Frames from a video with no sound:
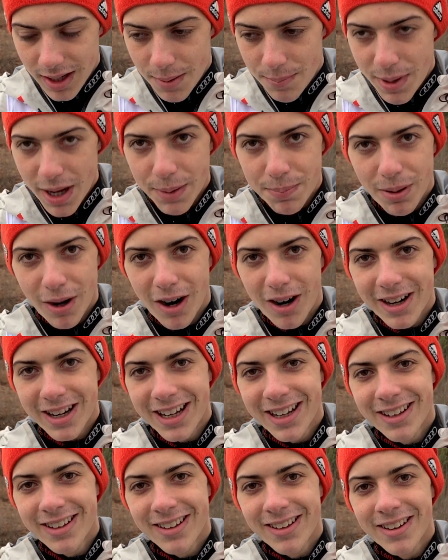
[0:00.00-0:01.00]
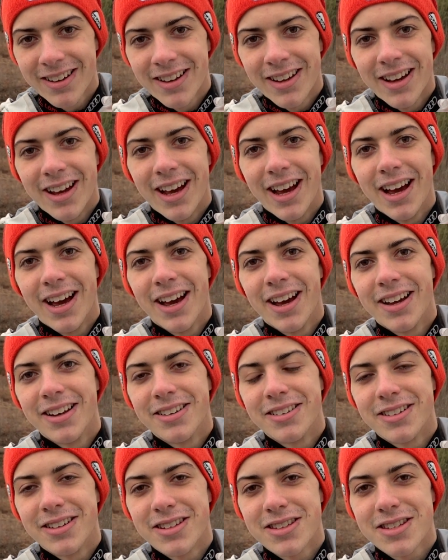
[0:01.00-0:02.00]
big party,
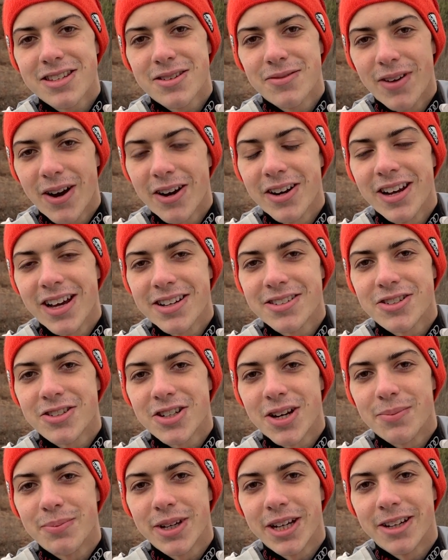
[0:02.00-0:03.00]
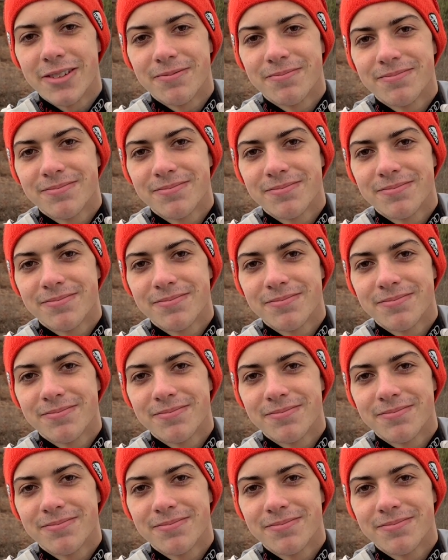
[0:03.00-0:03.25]
and it's very nice to jump here.